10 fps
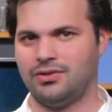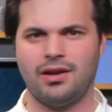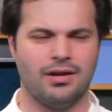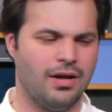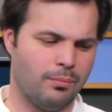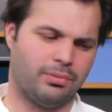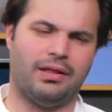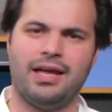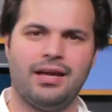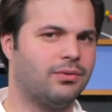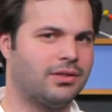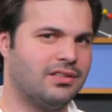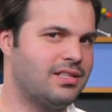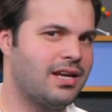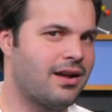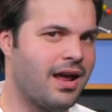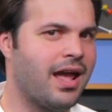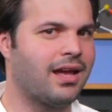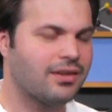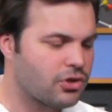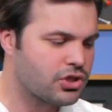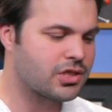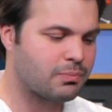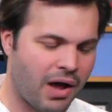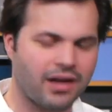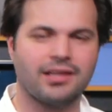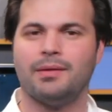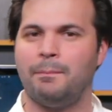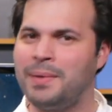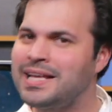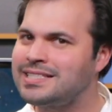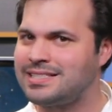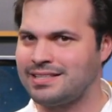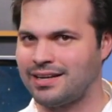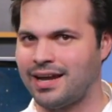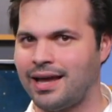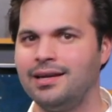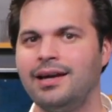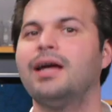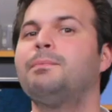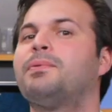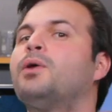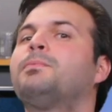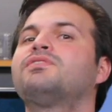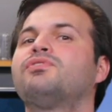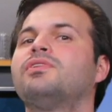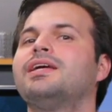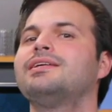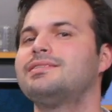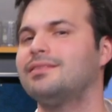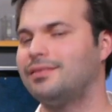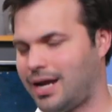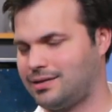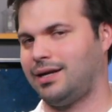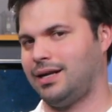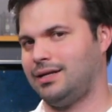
They're not playing with the D N A, they're just spotting the best D N A and purposefully selecting it.